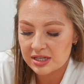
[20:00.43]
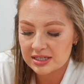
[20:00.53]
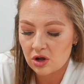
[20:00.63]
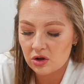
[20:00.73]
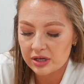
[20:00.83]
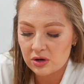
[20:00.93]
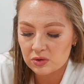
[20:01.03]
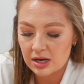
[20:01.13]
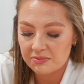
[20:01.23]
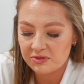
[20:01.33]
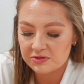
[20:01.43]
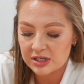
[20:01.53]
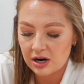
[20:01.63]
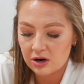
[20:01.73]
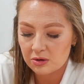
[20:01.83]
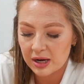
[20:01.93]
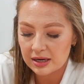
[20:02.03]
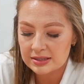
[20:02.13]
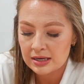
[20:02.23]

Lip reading: This all equals up $1,500.